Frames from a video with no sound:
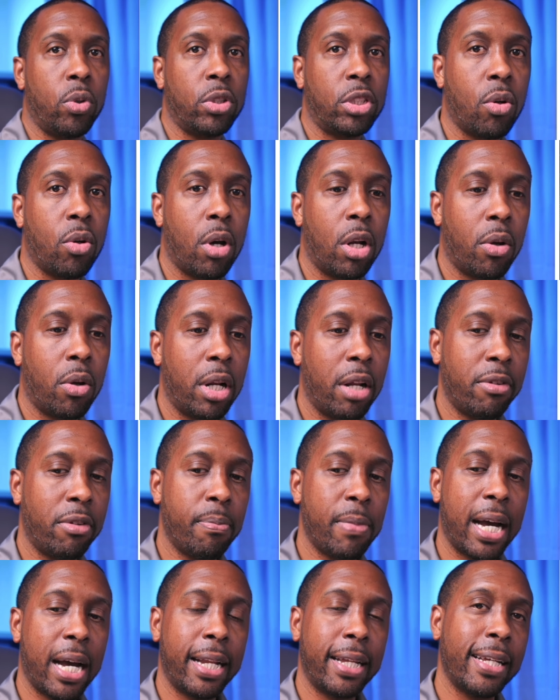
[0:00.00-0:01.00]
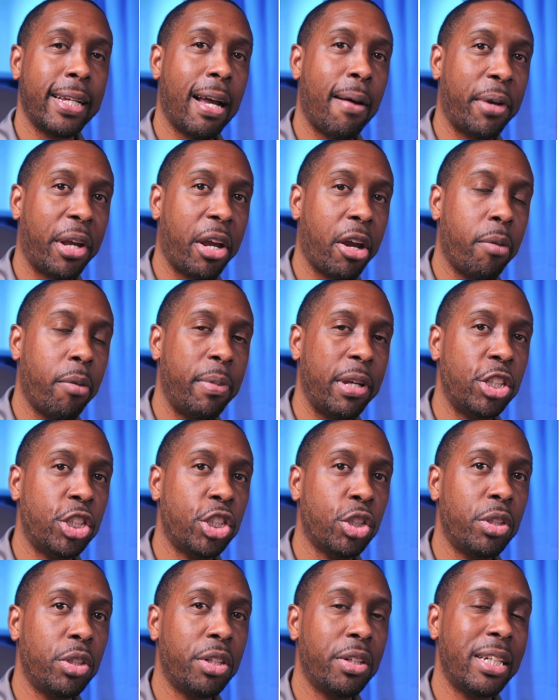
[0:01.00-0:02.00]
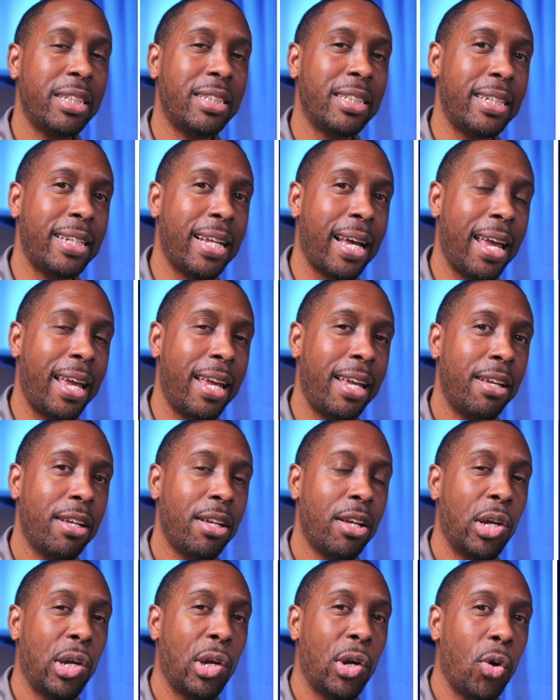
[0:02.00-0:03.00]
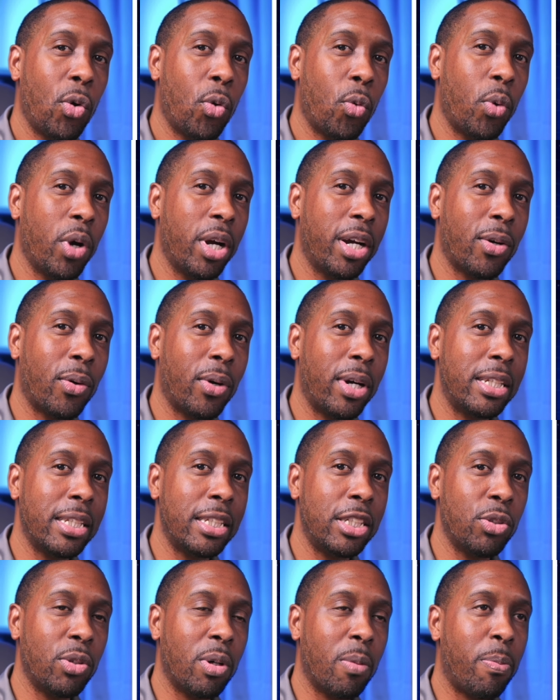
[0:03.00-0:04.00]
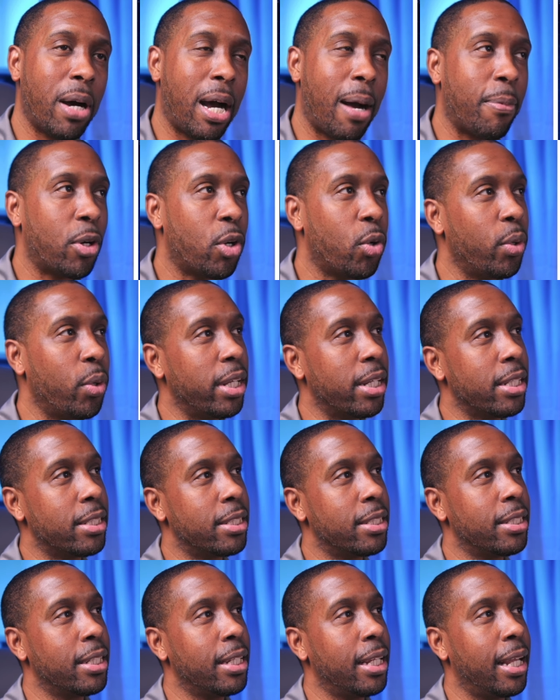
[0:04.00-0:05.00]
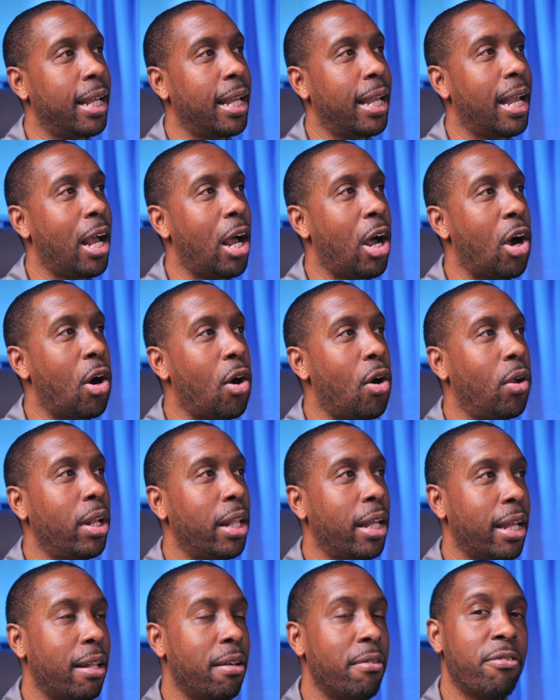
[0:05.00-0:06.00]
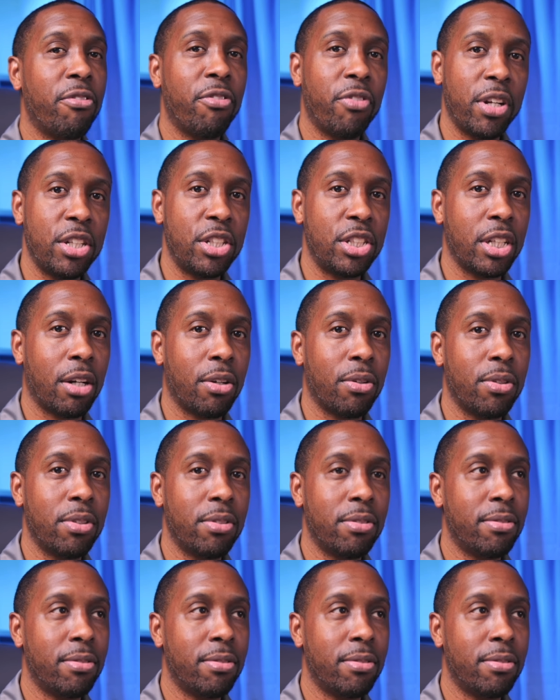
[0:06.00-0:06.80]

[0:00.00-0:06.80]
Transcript: What's going on, everybody? I'm Gary B. Jr., and today we're going to do a pop quiz, all in FreeShow.